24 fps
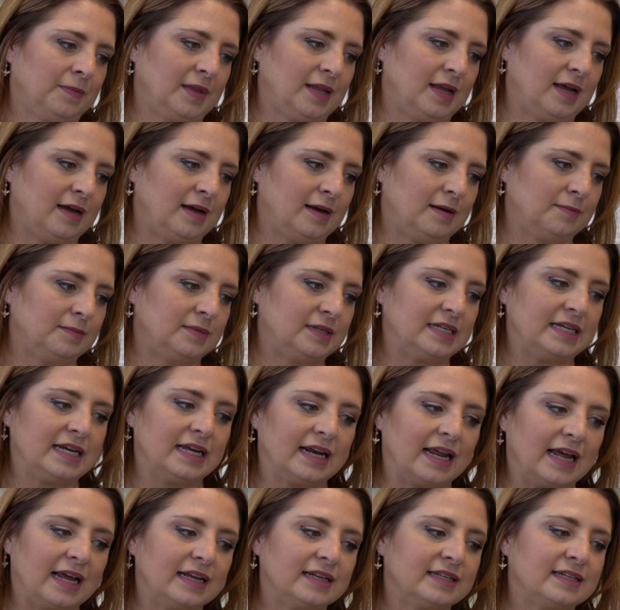
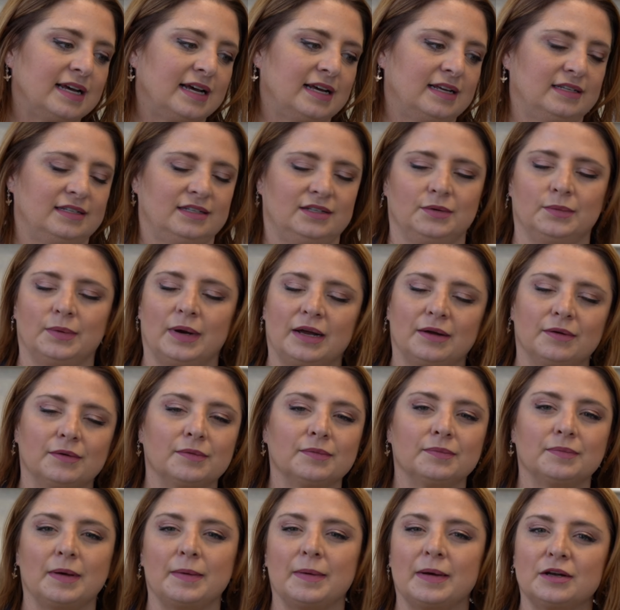DNA tests
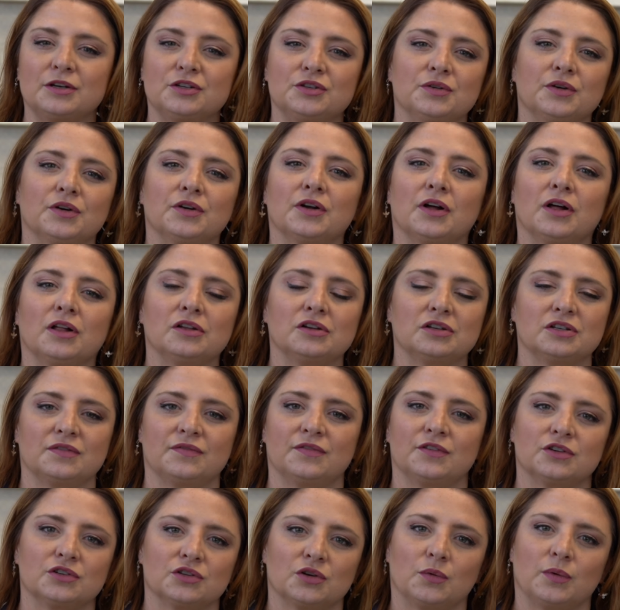around about $200 if
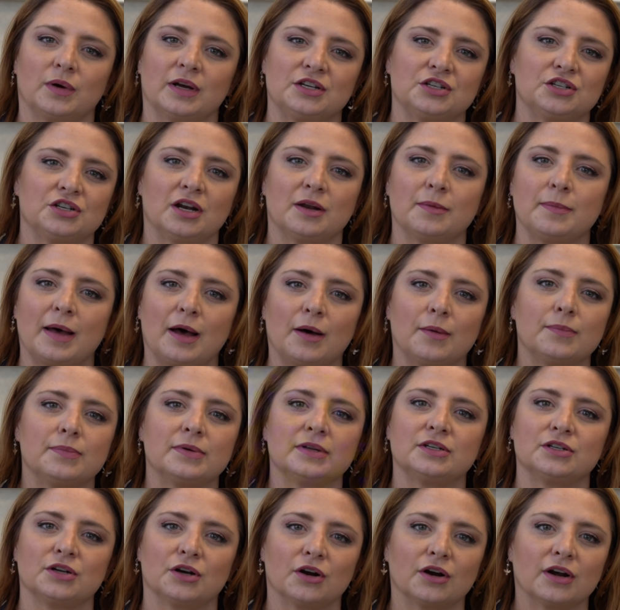there's a question about
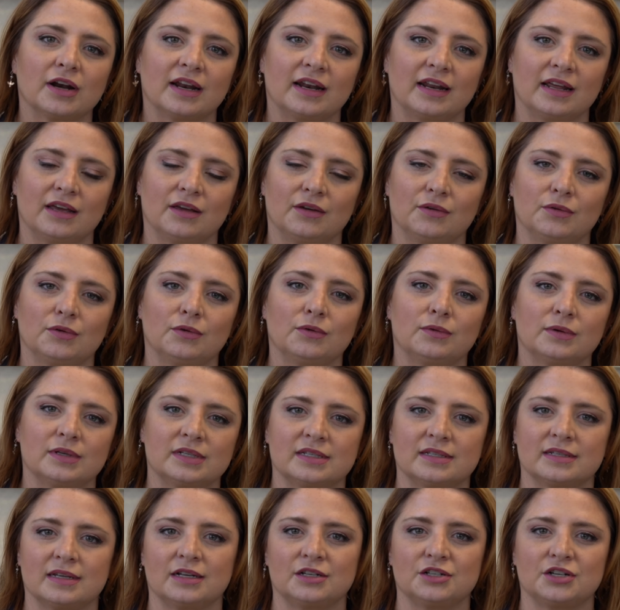paternity, who
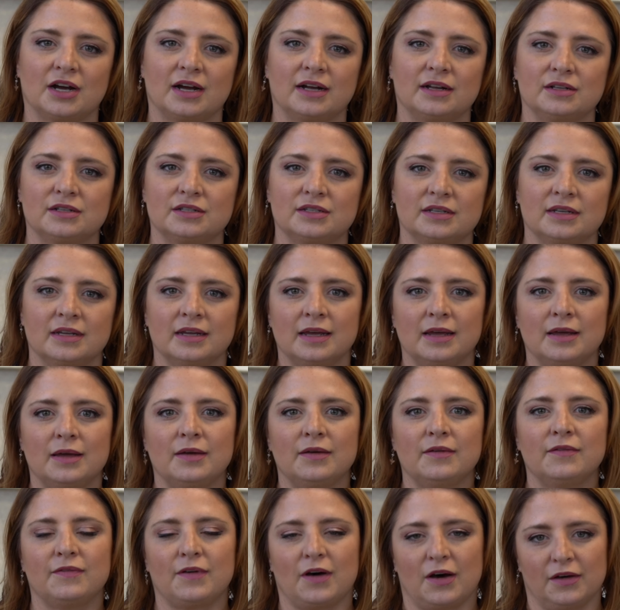is a child's
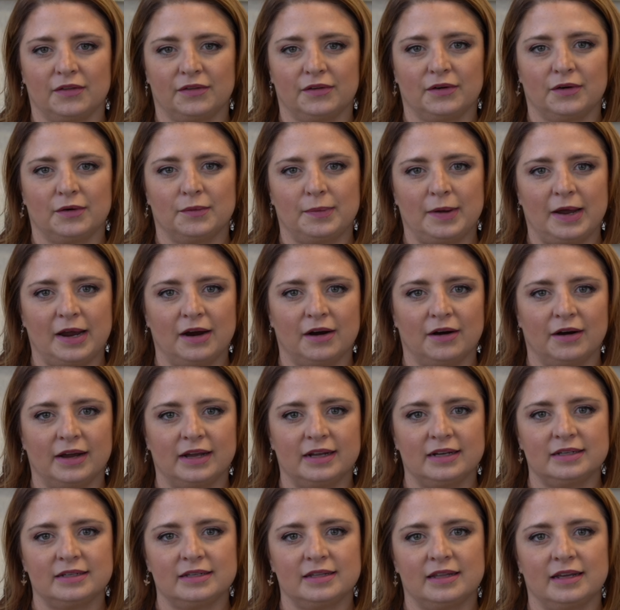father or parent.